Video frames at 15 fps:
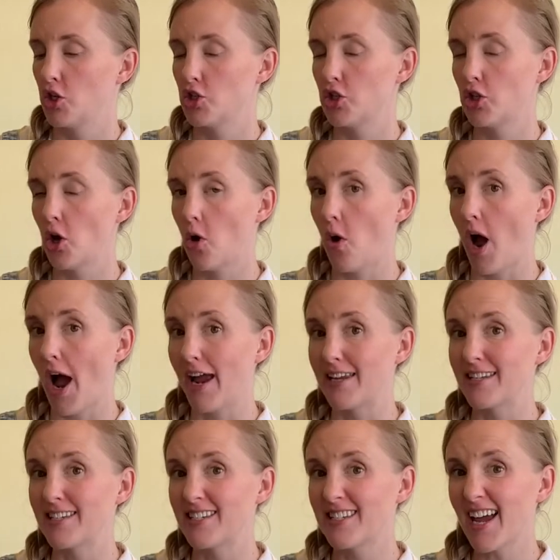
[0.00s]
So I
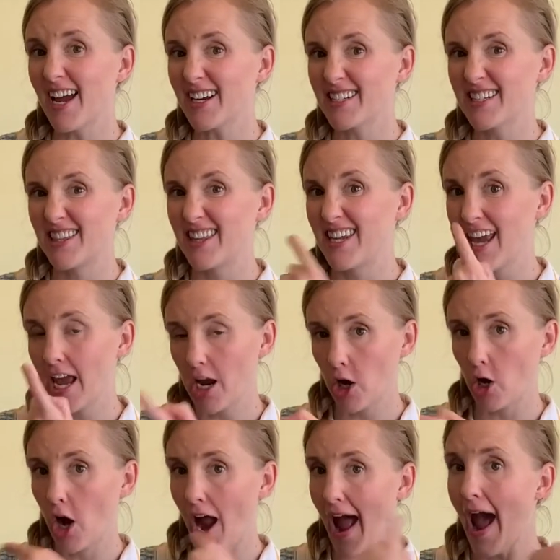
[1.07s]
sucked the
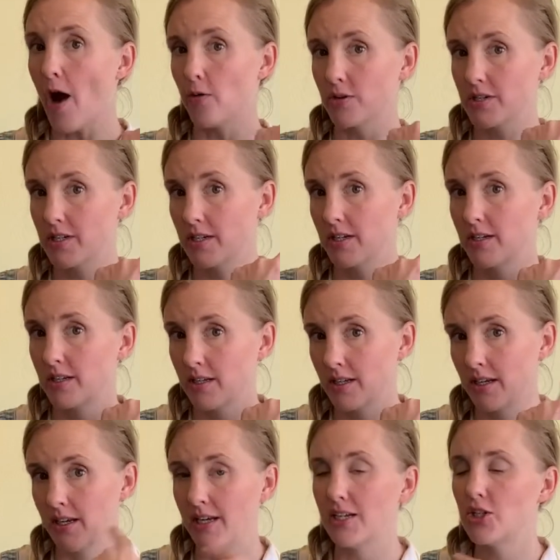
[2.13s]
air out
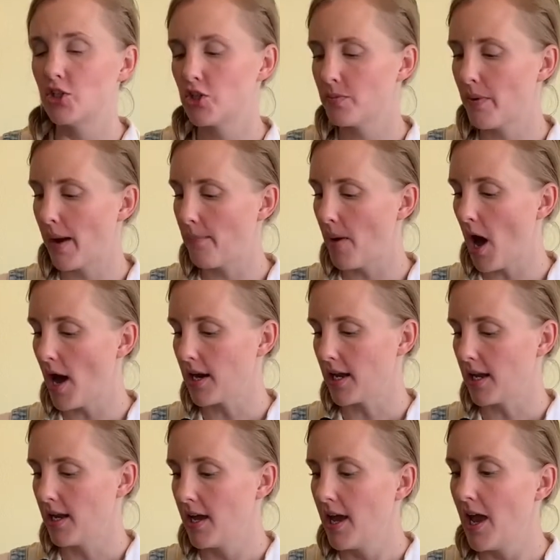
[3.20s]
into my
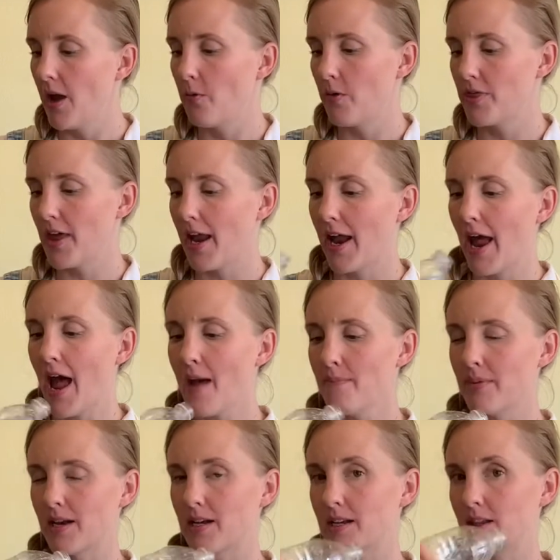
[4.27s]
body. And when that
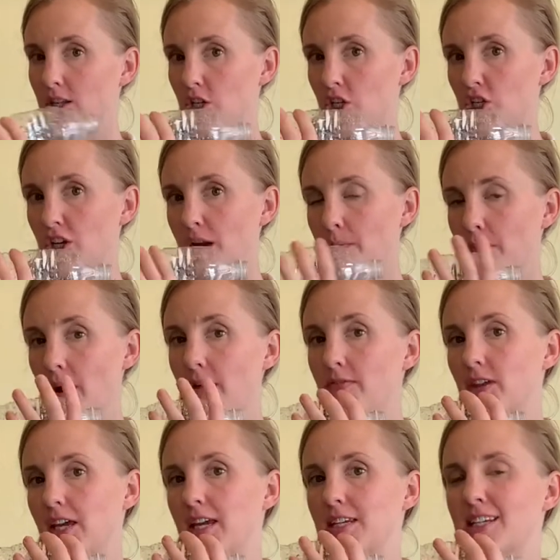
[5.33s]
happened, the shape of
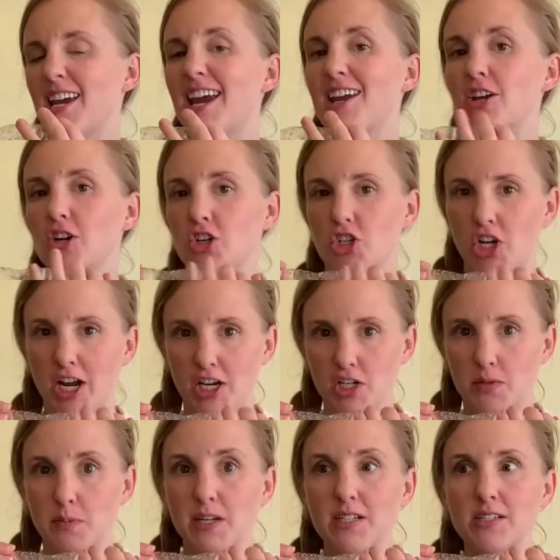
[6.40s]
the container changed
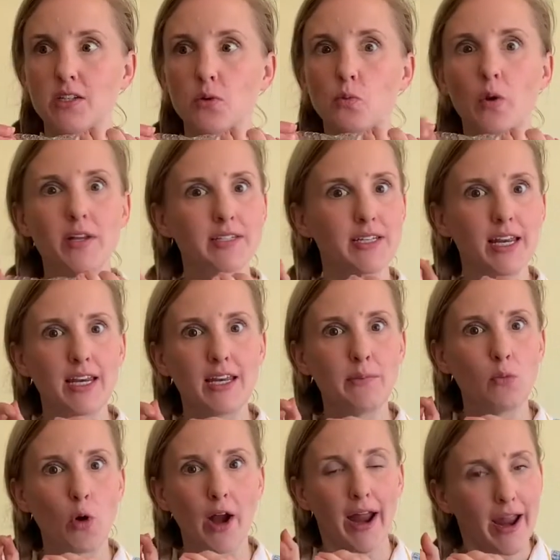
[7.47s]
because there wasn't any
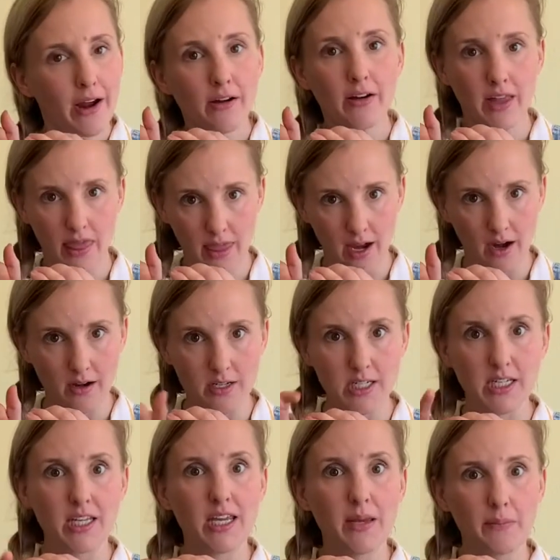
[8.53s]
more air in there to
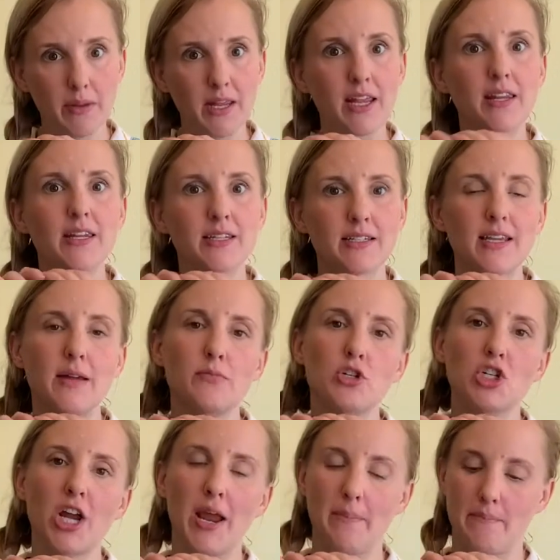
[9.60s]
keep it in the same
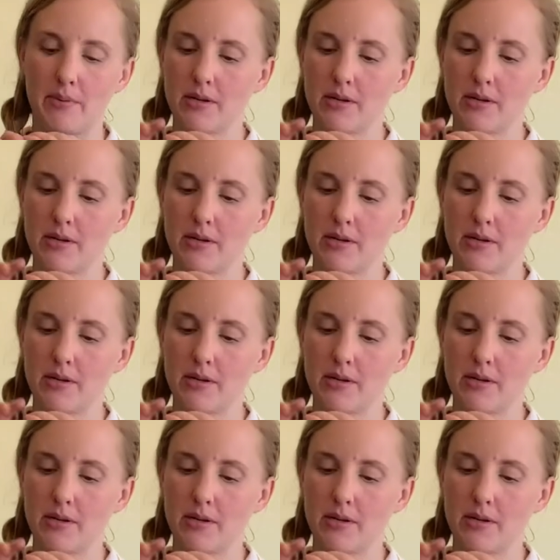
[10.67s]
shape.